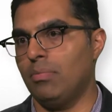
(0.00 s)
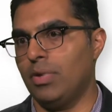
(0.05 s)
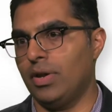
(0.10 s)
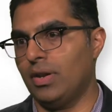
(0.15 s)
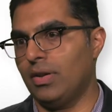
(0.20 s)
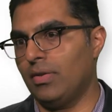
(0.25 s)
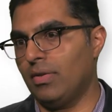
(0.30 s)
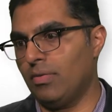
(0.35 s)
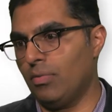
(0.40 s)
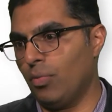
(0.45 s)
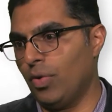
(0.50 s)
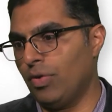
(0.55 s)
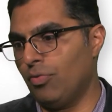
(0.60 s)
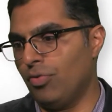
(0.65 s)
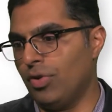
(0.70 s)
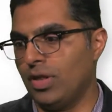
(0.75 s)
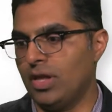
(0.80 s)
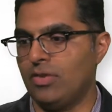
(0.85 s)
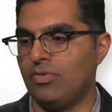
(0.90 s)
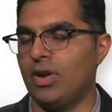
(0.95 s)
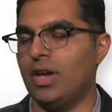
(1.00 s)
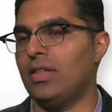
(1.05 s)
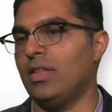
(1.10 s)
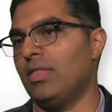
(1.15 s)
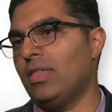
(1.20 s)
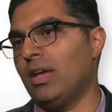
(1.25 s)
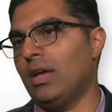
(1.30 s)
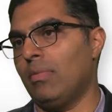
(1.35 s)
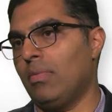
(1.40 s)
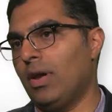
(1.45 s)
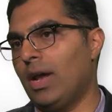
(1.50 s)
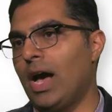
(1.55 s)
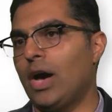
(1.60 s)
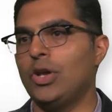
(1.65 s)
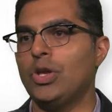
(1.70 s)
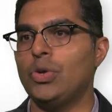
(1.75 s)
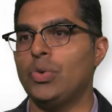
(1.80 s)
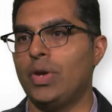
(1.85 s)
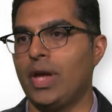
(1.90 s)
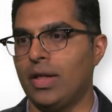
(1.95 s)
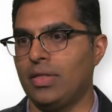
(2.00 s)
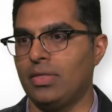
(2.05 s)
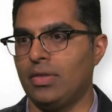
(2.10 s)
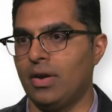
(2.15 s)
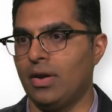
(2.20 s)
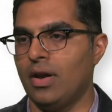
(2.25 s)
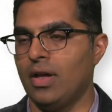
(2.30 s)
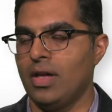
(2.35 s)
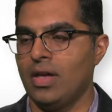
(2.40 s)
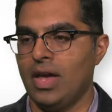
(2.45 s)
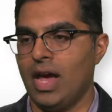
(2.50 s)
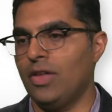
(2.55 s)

but we really tried to think about how do you get there.